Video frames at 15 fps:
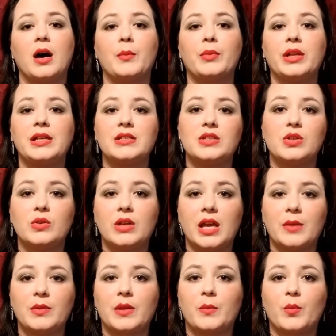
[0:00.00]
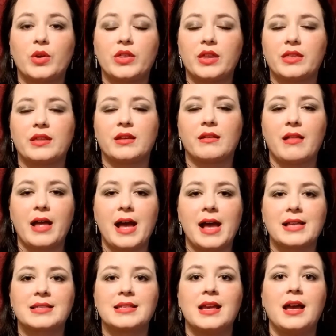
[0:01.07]
Please do keep them within the
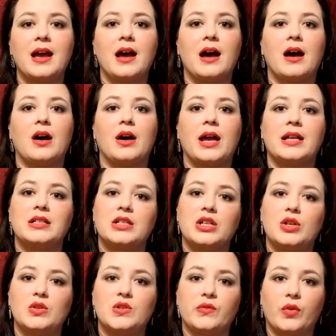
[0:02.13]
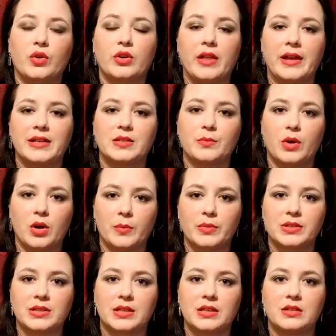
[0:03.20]
class and to use for class
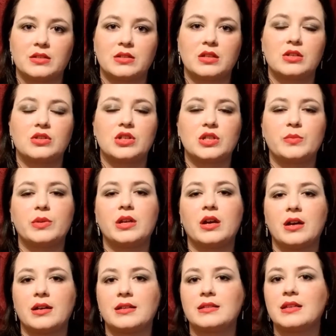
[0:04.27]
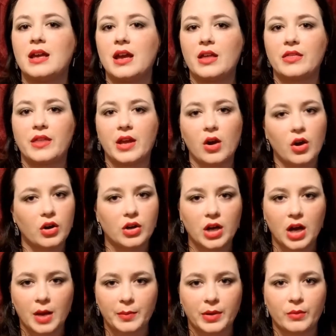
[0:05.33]
purposes, just because they are
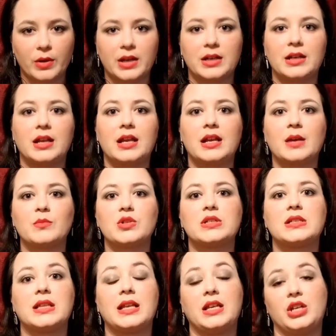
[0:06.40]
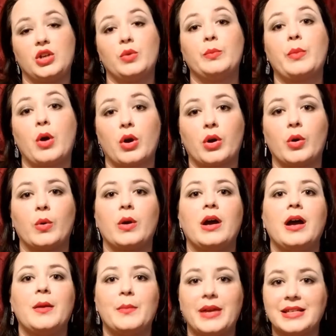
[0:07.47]
copywritten and I'm just letting you borrow
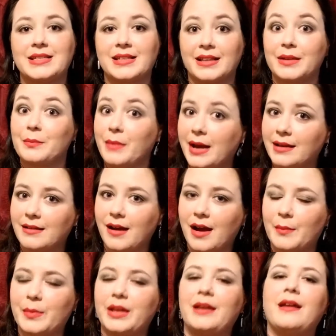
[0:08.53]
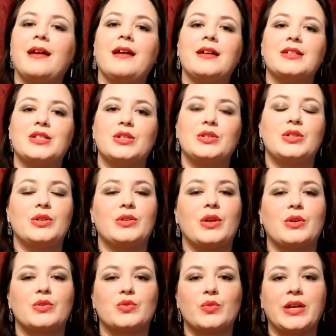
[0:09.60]
basically my copy to do
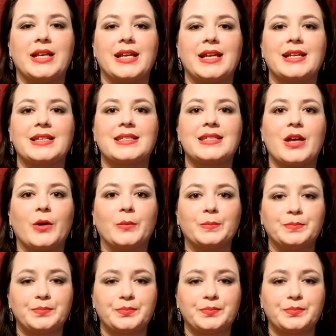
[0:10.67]
those readings. So